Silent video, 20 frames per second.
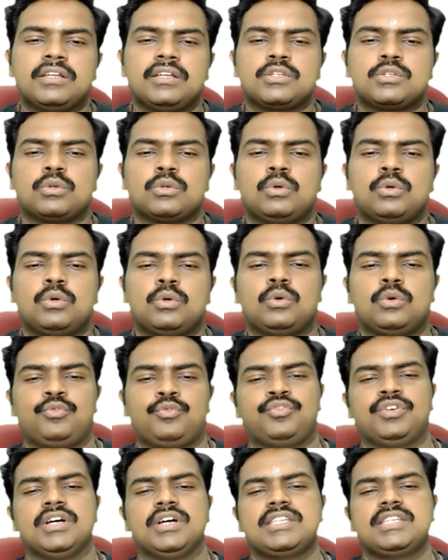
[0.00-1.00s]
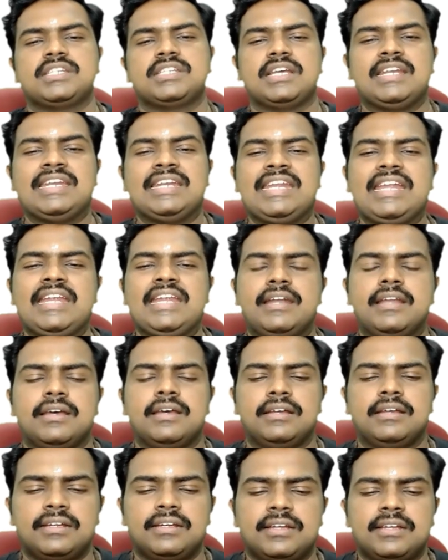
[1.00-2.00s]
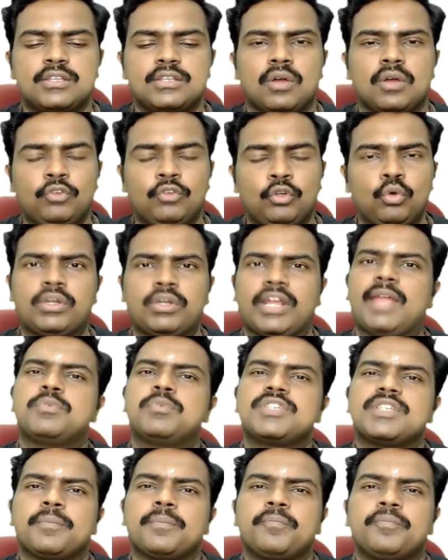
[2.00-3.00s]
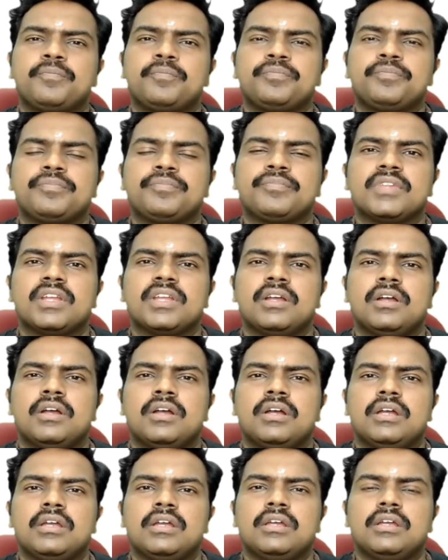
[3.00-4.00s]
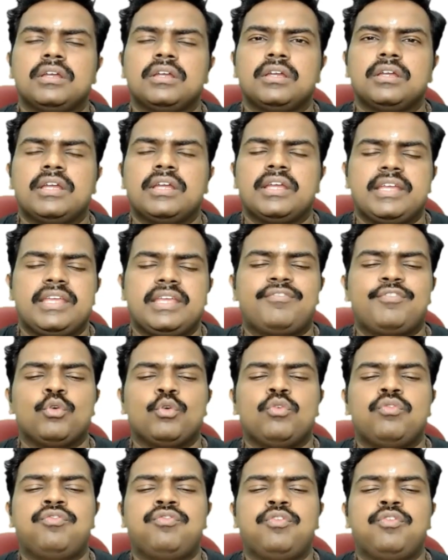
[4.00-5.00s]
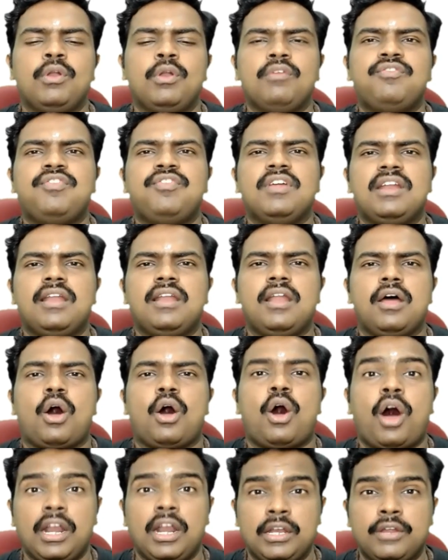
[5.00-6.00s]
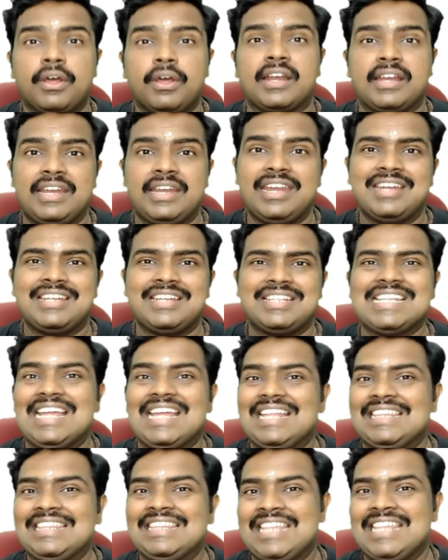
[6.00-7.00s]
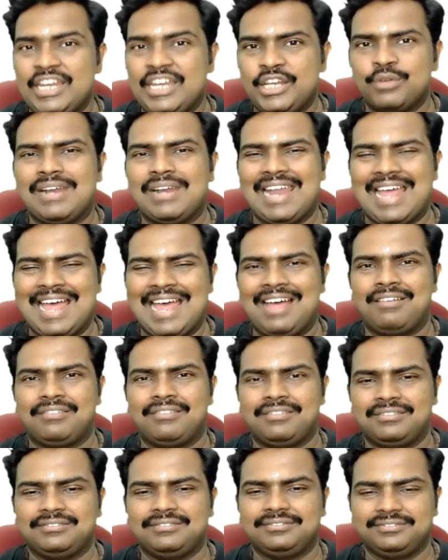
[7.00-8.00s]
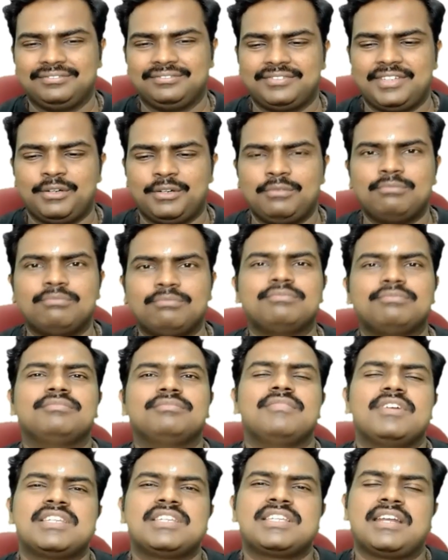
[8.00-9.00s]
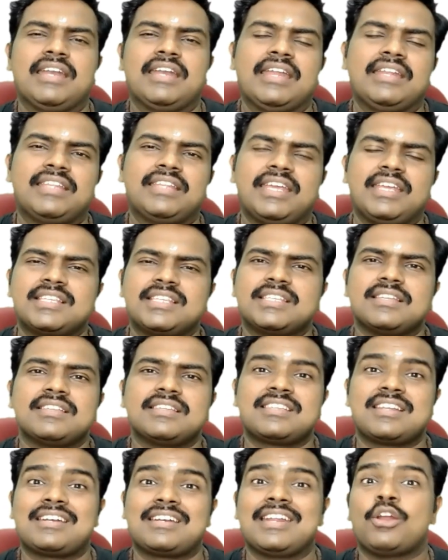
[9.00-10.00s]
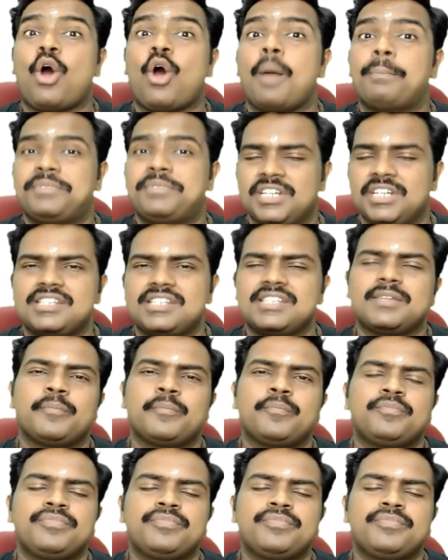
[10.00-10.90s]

So first, need is of two types. If you fulfill all your needs, then you will have certain things, certain options.